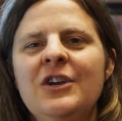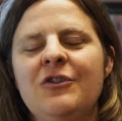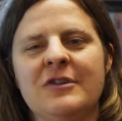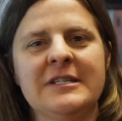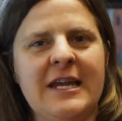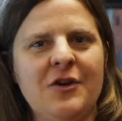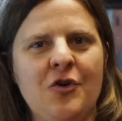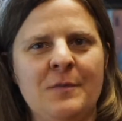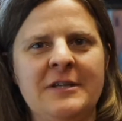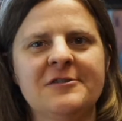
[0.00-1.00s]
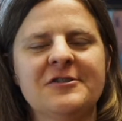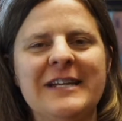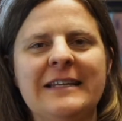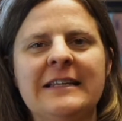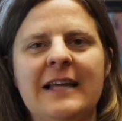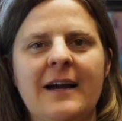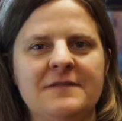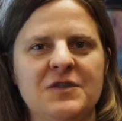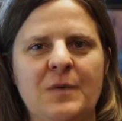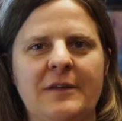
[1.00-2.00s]
you can take home into your daily
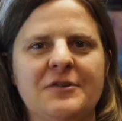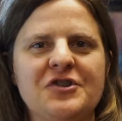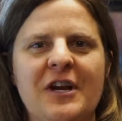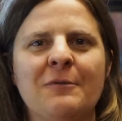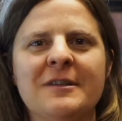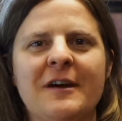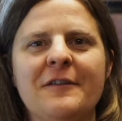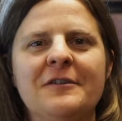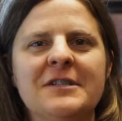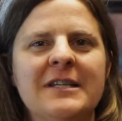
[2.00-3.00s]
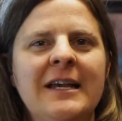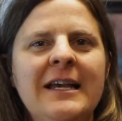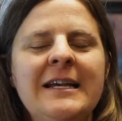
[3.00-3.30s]
lives as well as share with others.